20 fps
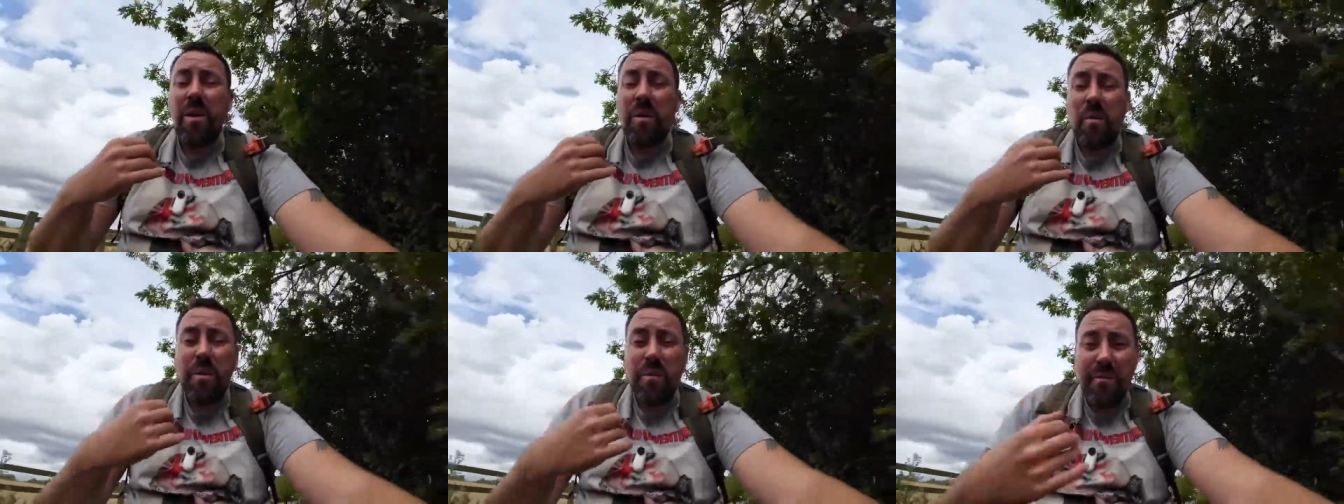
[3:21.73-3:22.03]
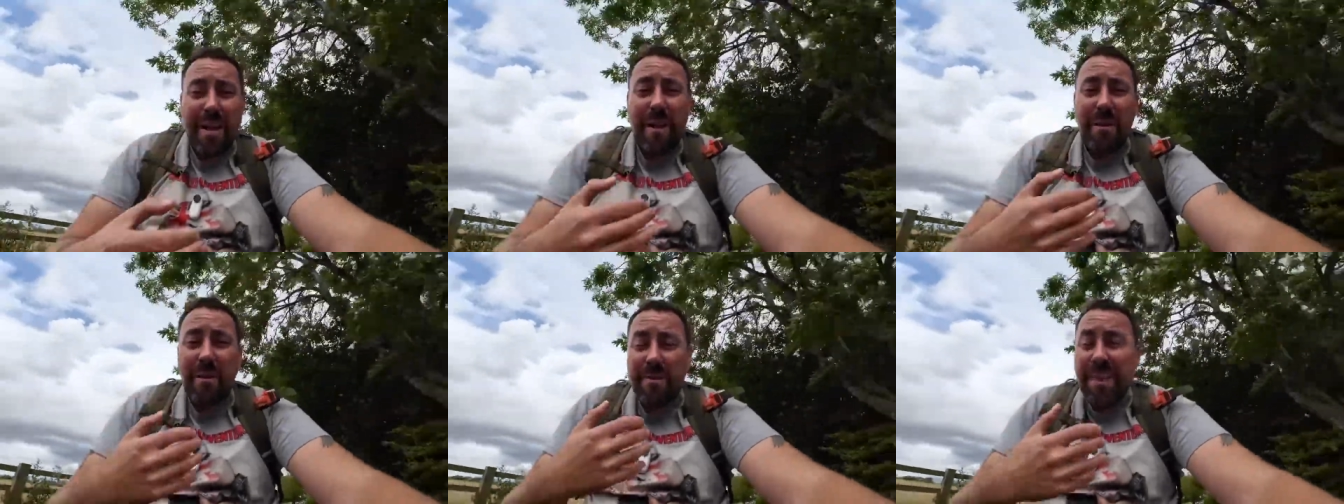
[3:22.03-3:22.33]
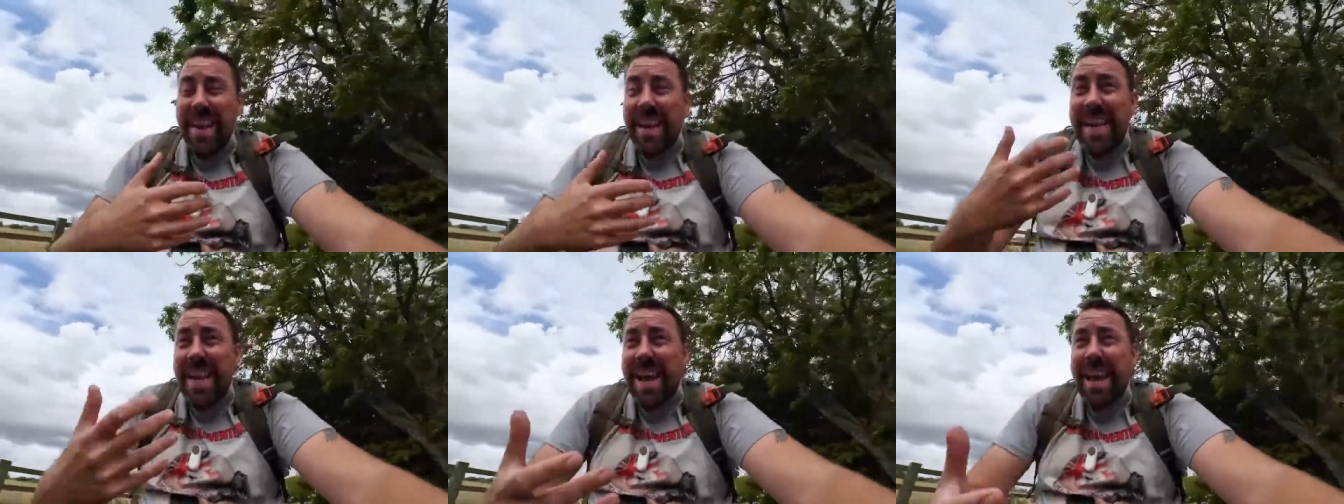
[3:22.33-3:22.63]
without
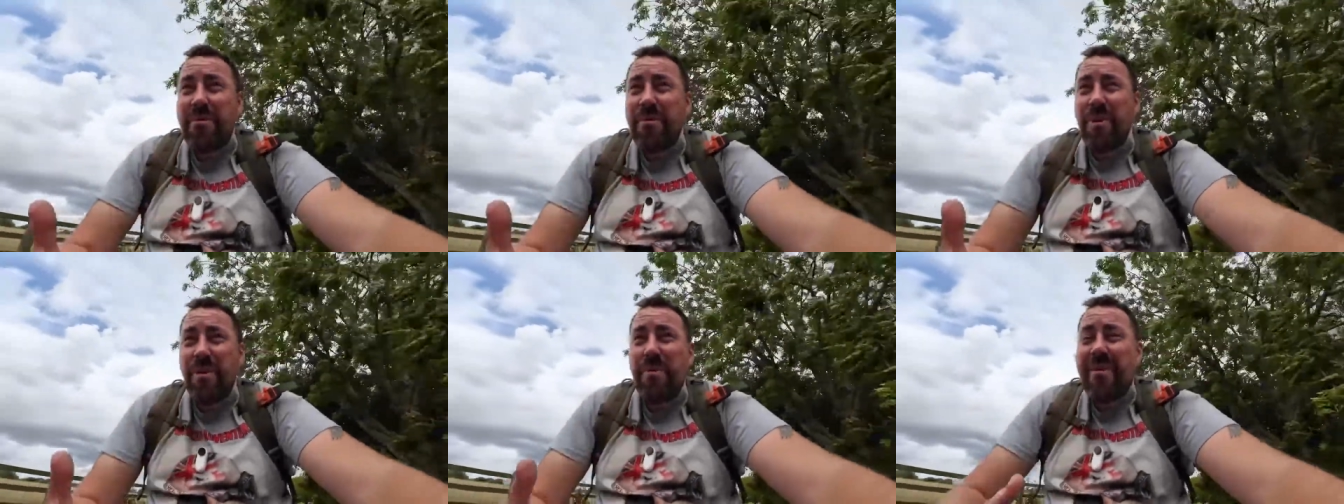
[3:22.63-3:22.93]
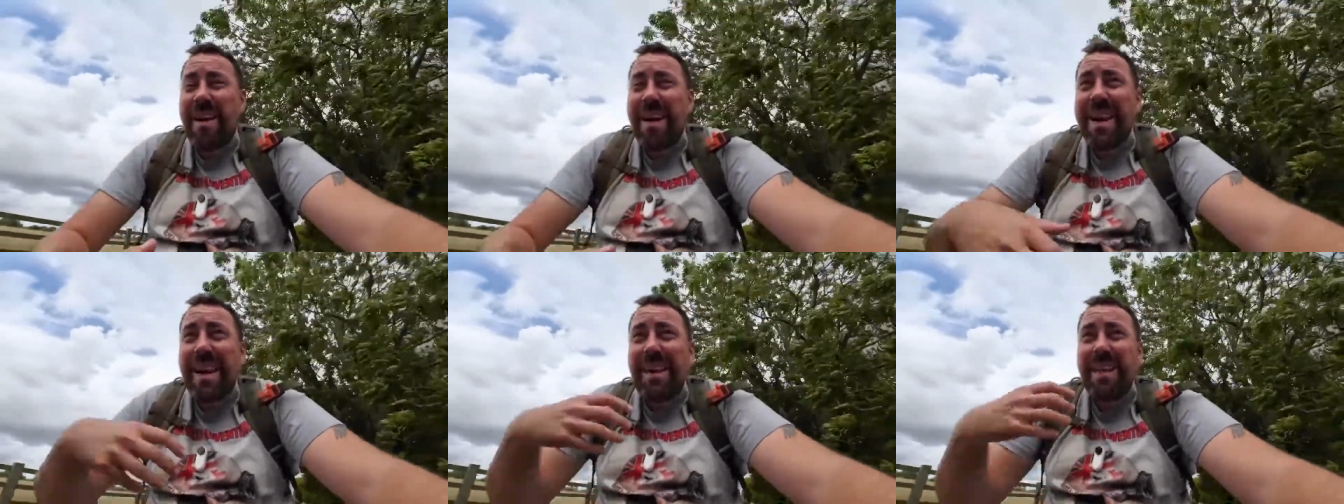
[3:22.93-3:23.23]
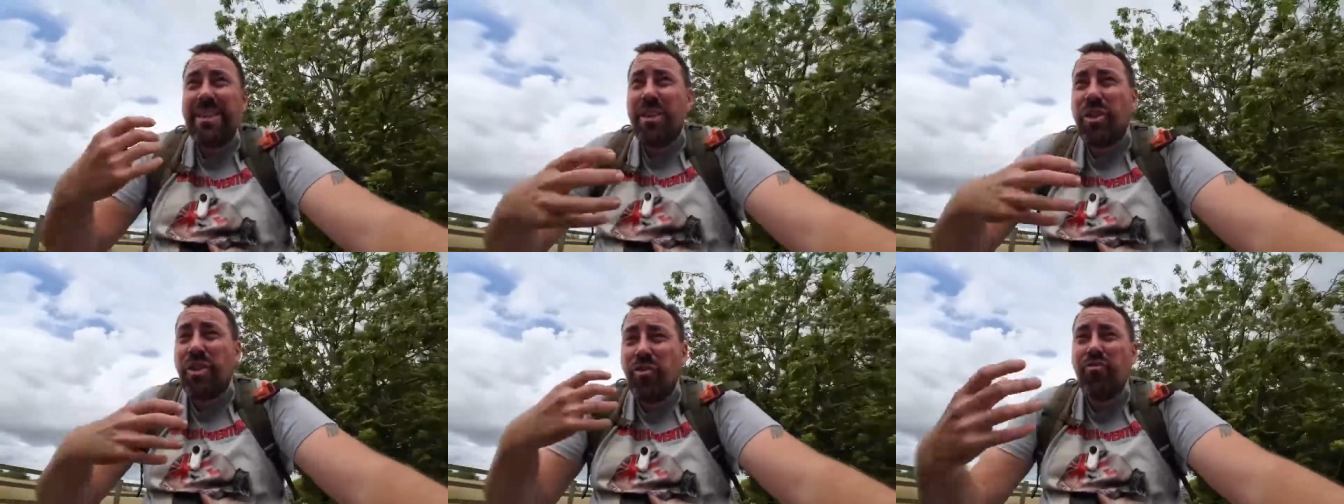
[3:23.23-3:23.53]
any effort, without any
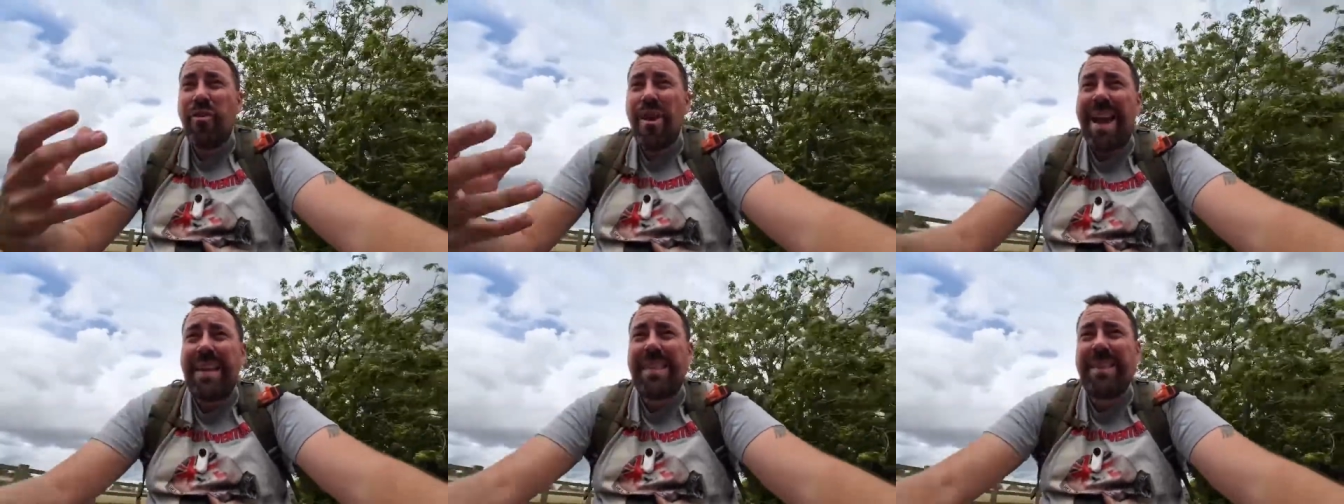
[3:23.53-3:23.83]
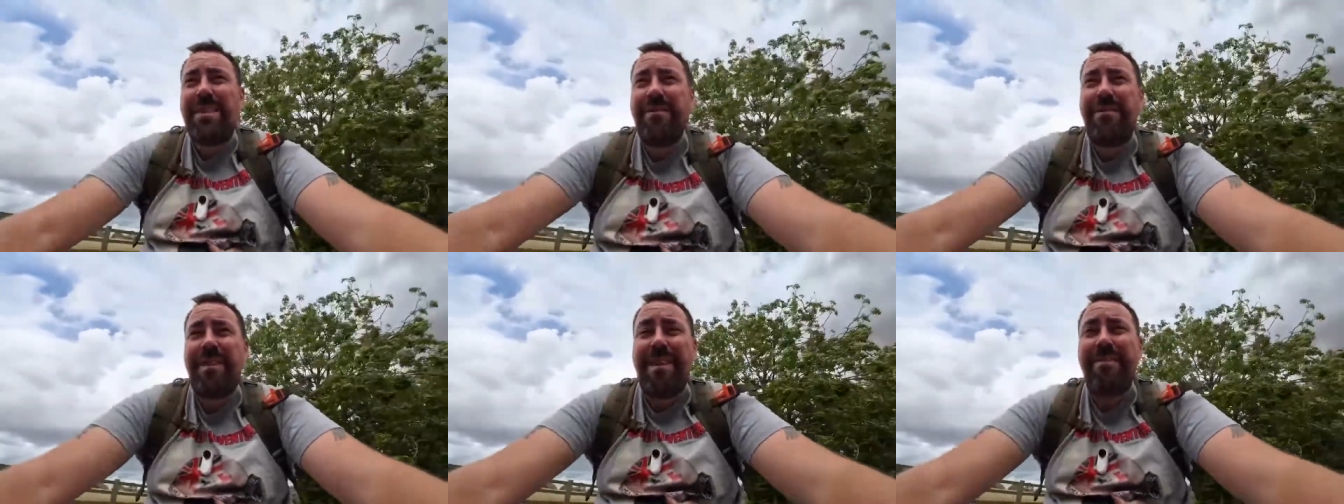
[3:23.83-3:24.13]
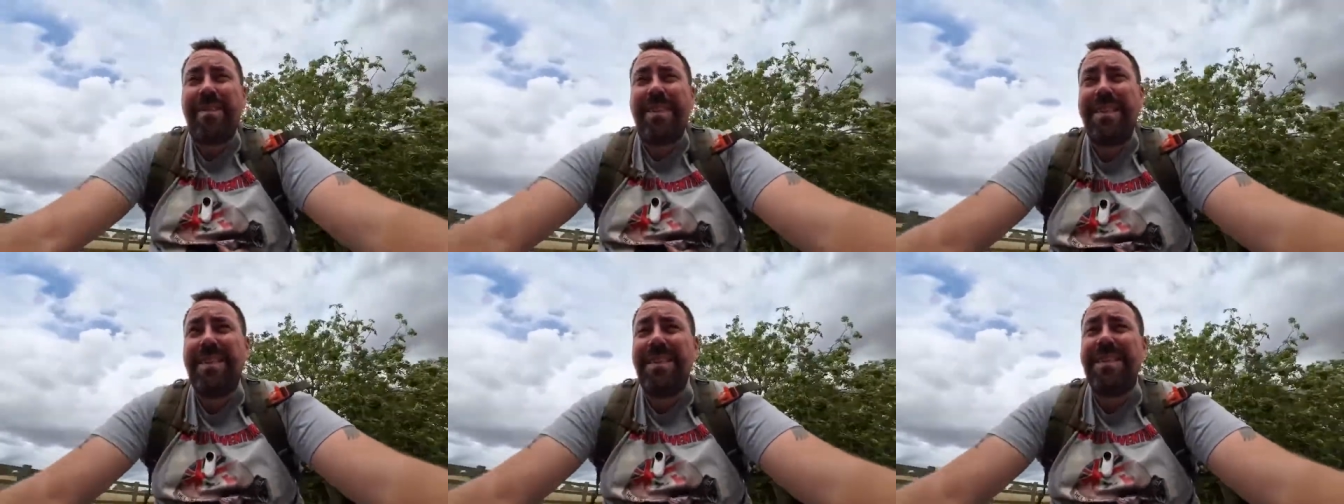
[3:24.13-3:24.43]
stress of
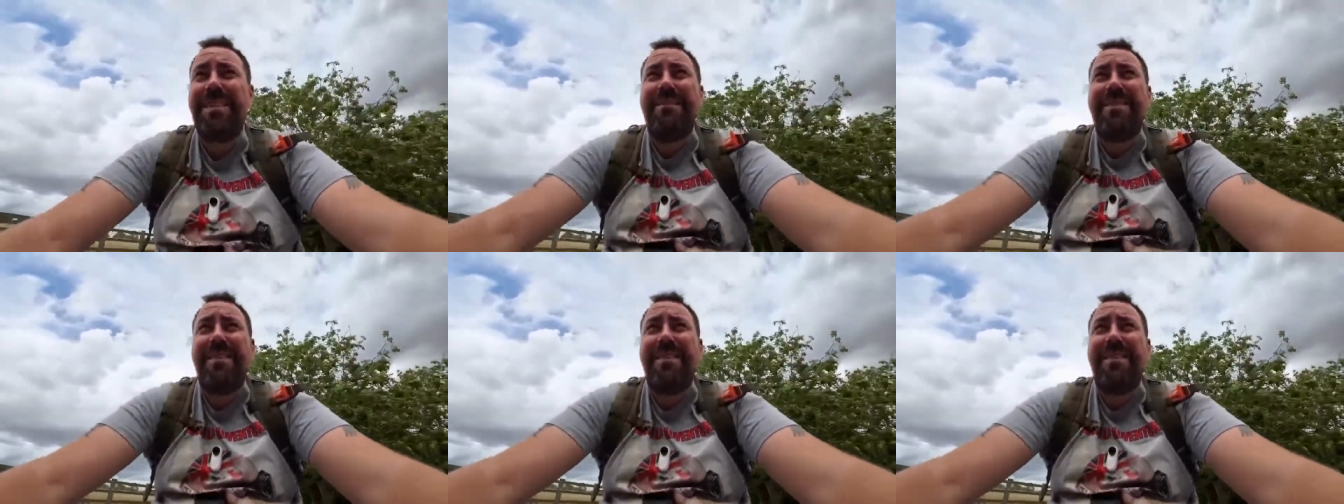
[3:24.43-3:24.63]
having to do